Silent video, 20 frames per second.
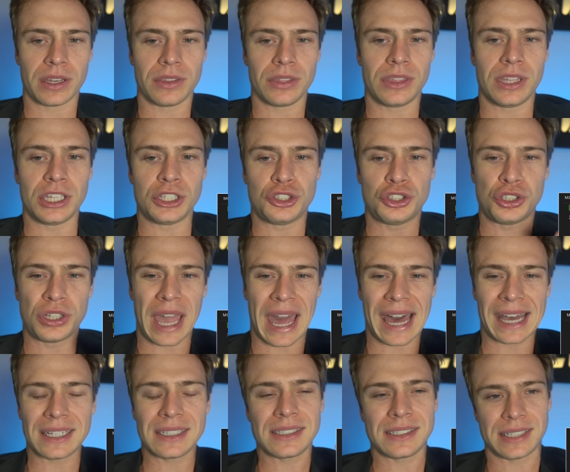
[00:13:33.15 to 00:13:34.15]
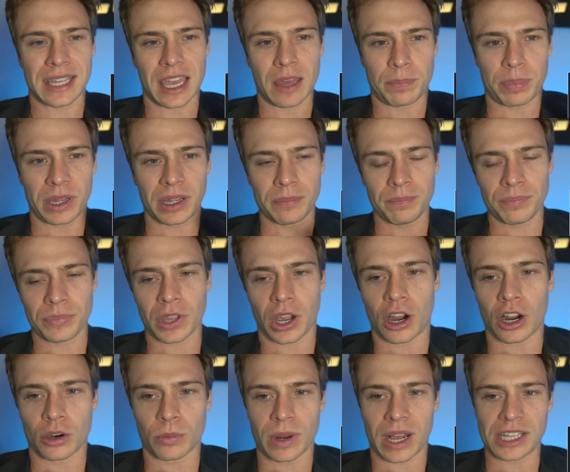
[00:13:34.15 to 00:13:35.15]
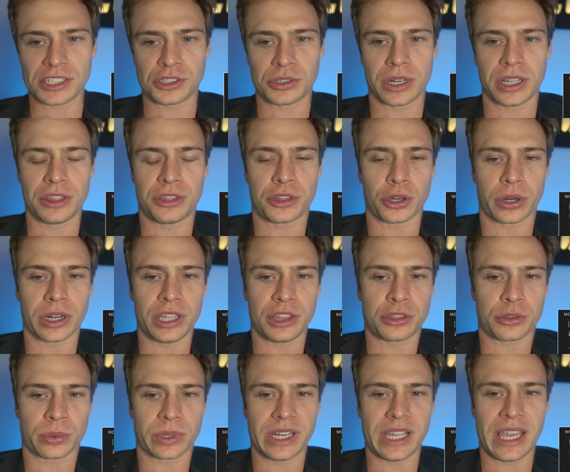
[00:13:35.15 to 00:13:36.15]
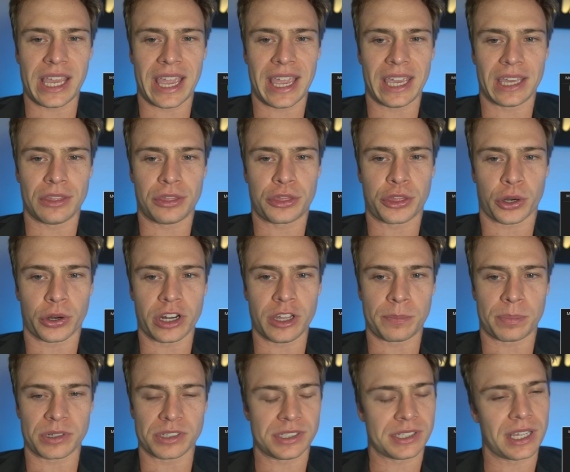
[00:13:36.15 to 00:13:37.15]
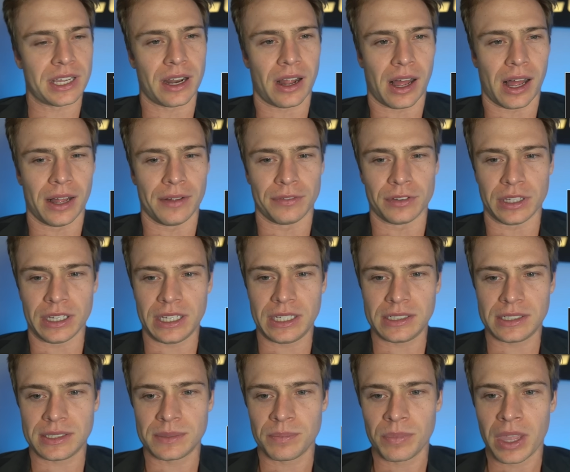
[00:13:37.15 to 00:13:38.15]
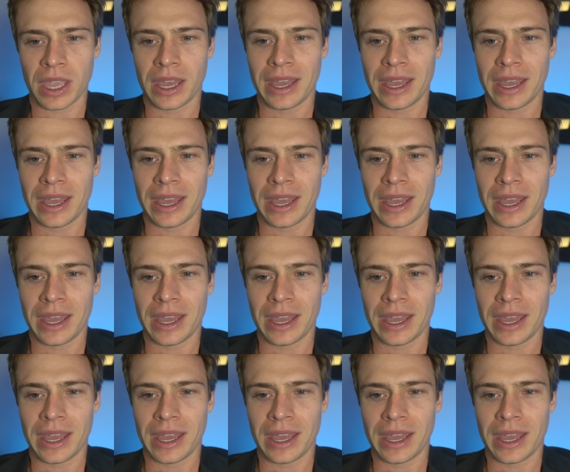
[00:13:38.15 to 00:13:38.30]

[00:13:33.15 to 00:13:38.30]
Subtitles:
The Jags, Tampa, are rostered in 33 and 30% of leagues.